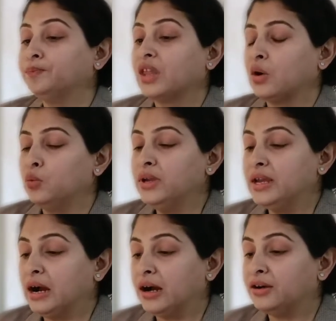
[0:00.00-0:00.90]
we
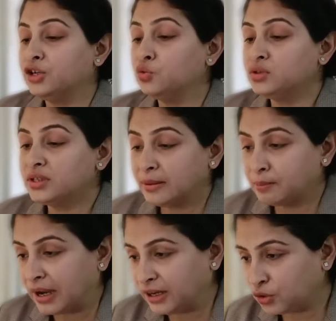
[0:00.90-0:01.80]
are using
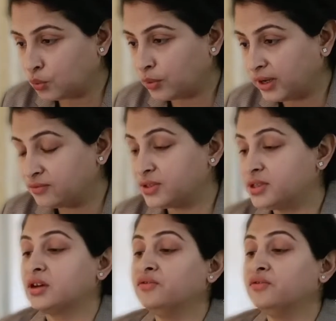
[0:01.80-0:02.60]
microwaves,